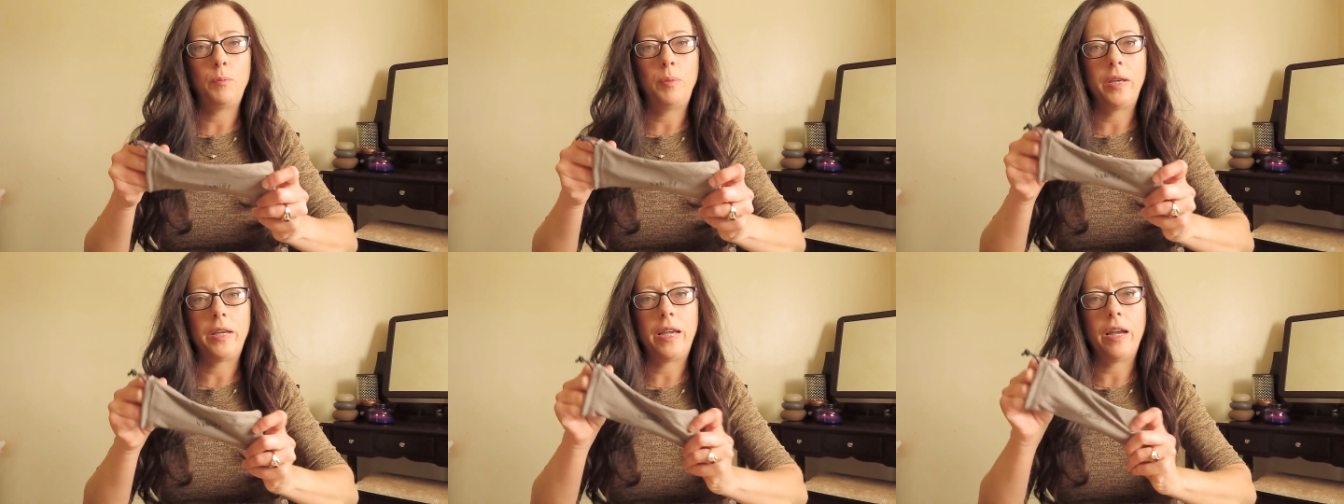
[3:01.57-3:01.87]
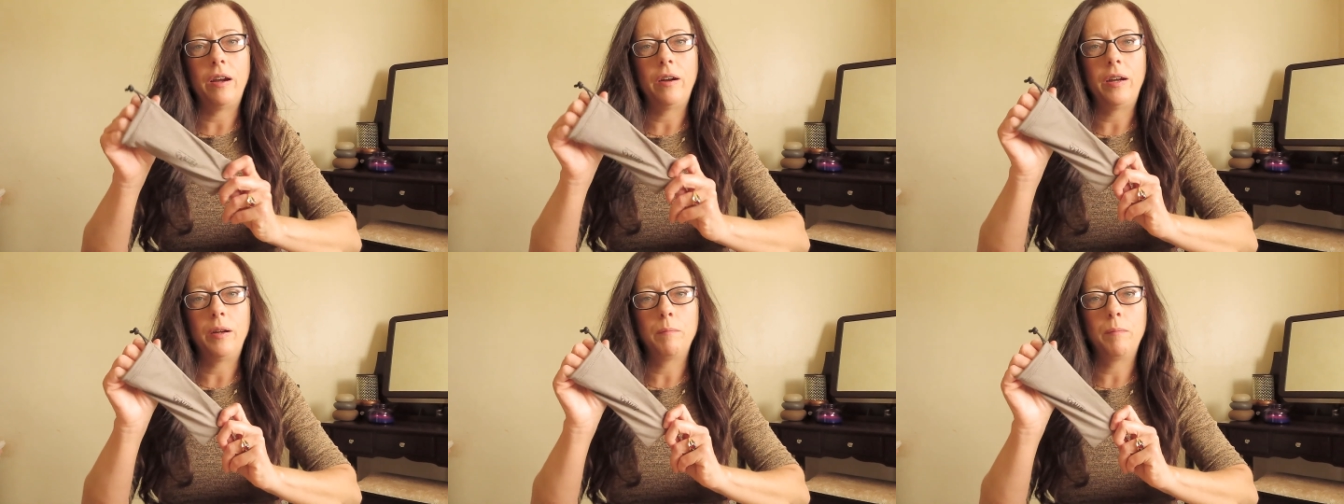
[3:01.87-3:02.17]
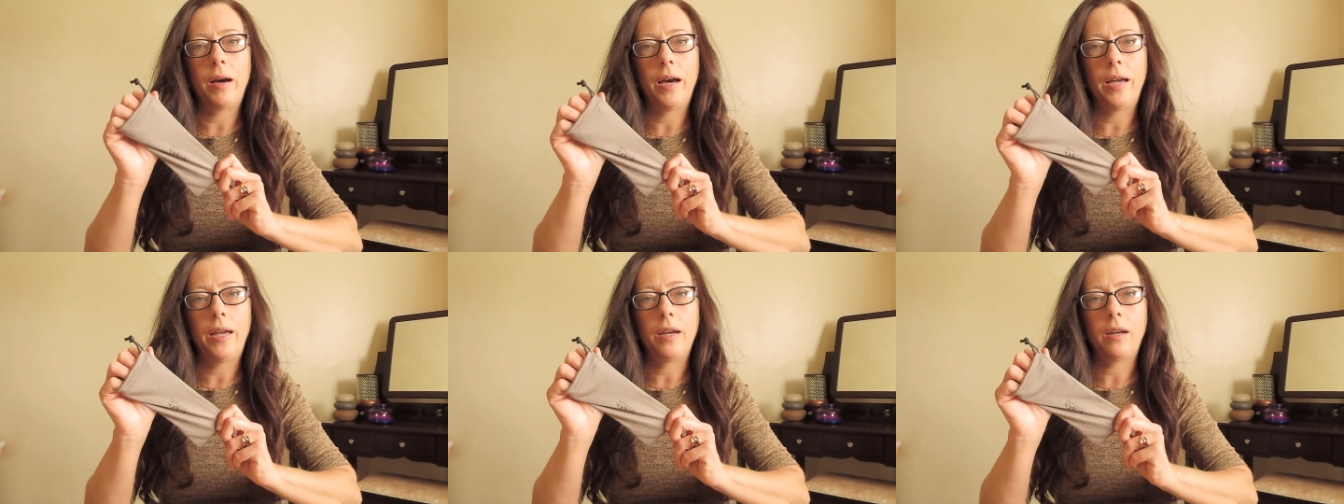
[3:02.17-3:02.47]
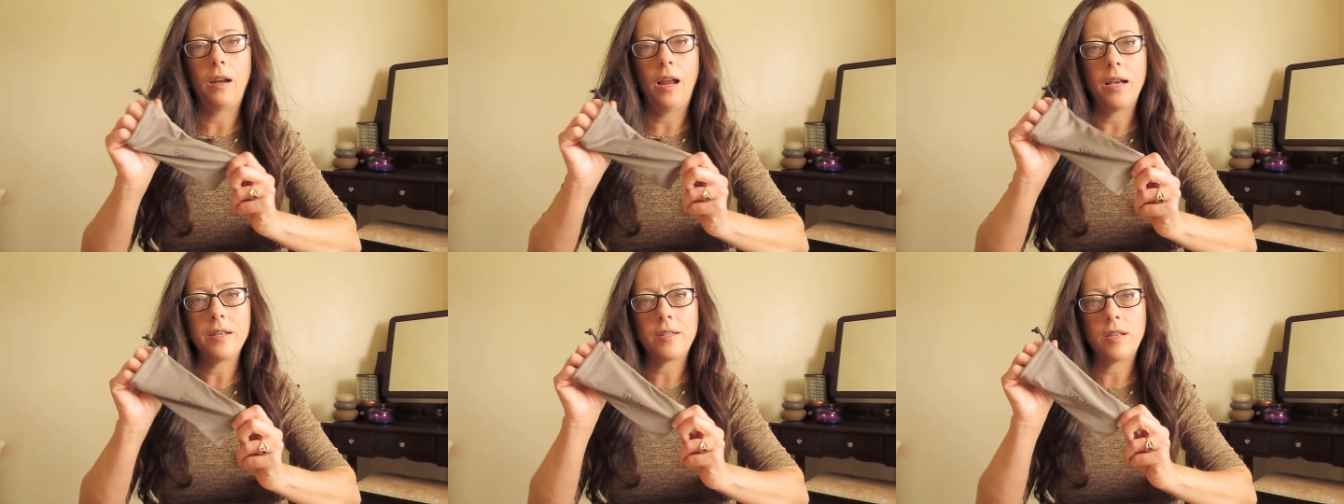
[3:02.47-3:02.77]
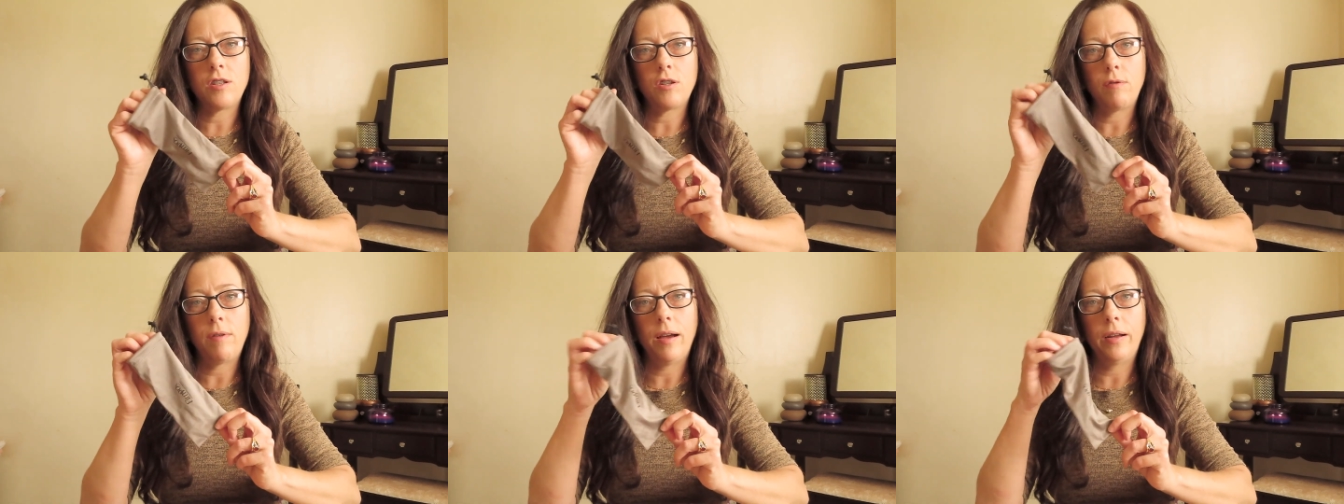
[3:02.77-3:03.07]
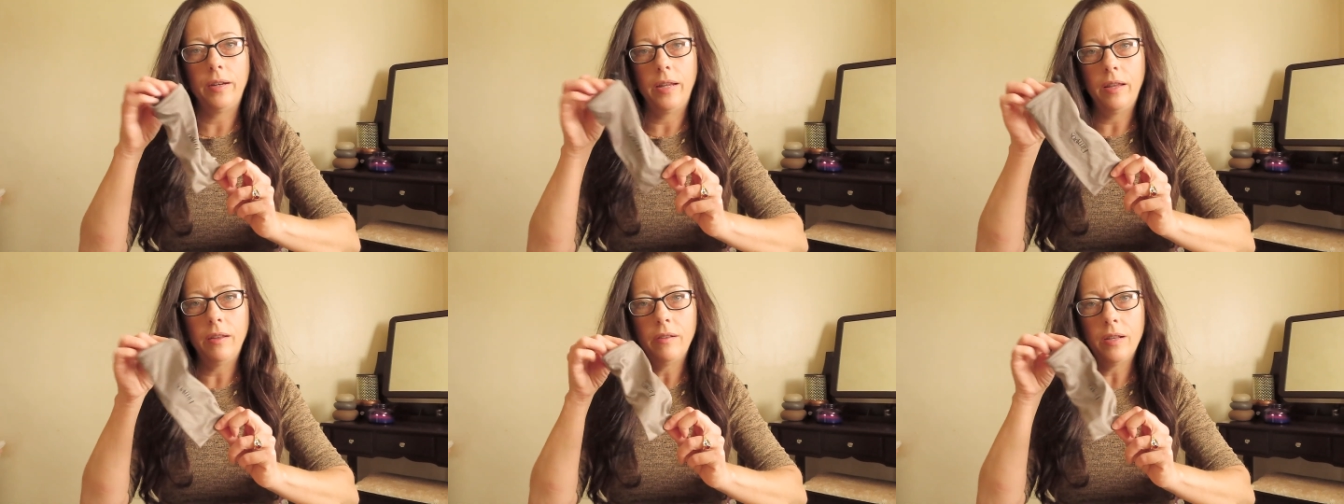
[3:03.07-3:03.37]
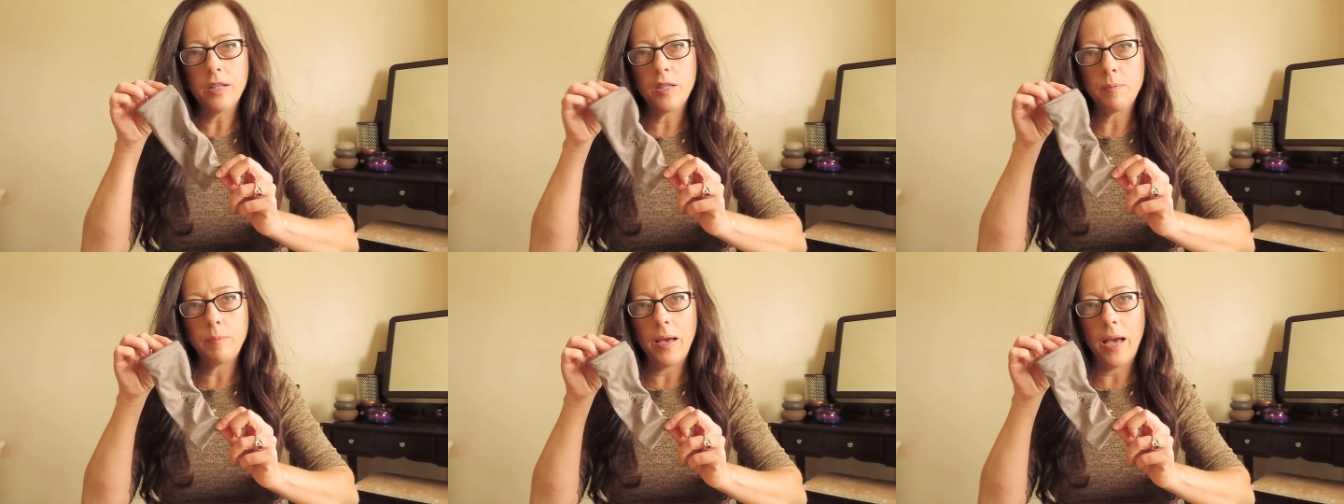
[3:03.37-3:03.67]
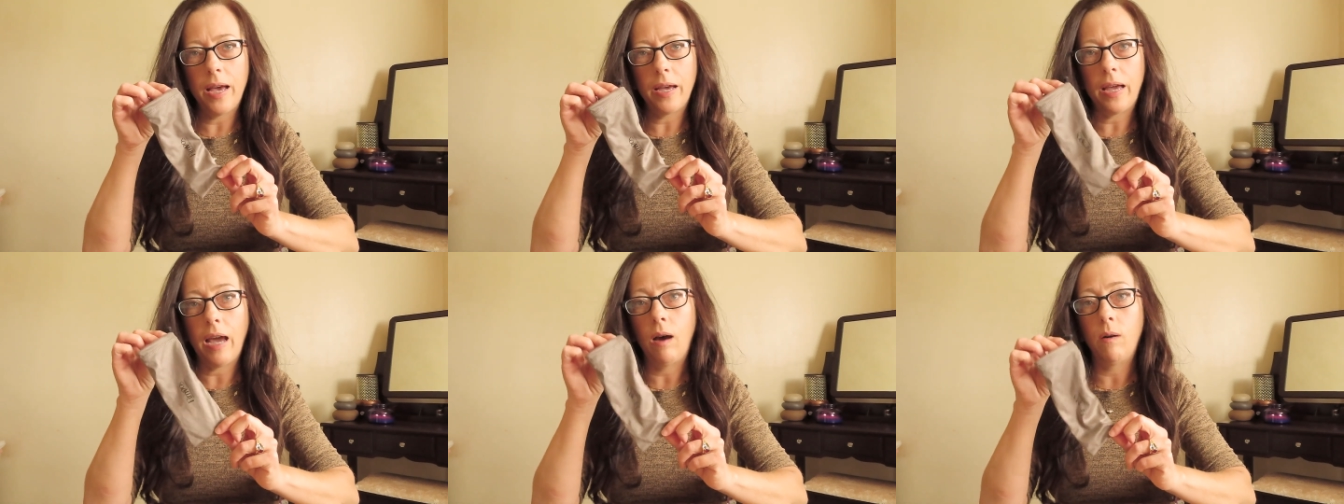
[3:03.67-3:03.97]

to be carrying my glasses around in this bag.